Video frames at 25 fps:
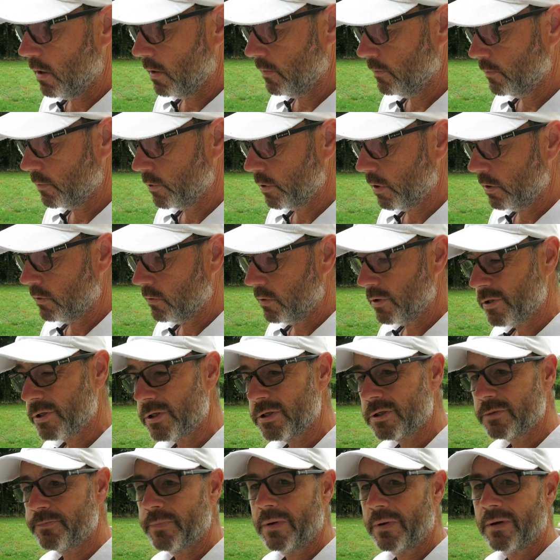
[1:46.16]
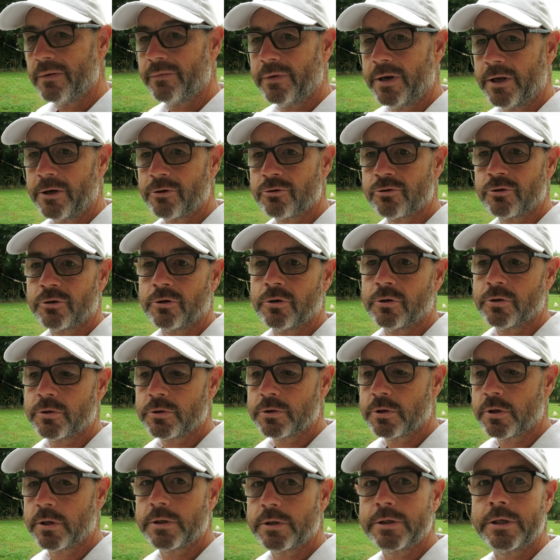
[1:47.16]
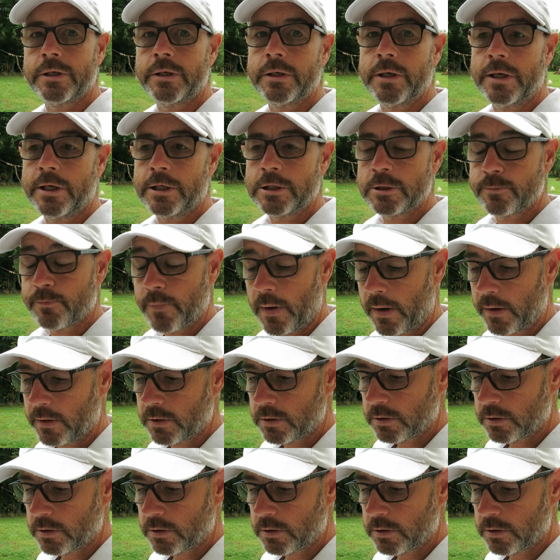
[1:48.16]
So this is a bit of an extra cost that I didn't expect.